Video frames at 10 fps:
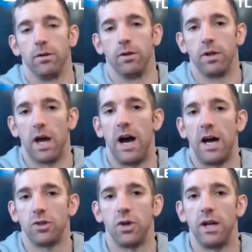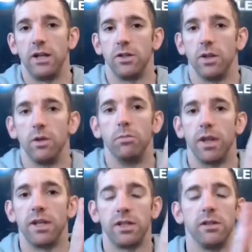the hard training is done,
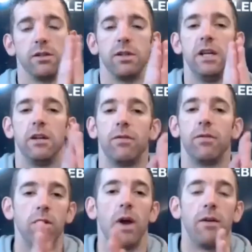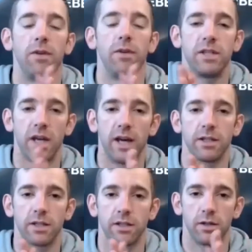but they still need a few heavy
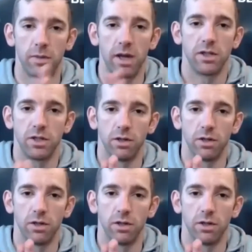sets to make sure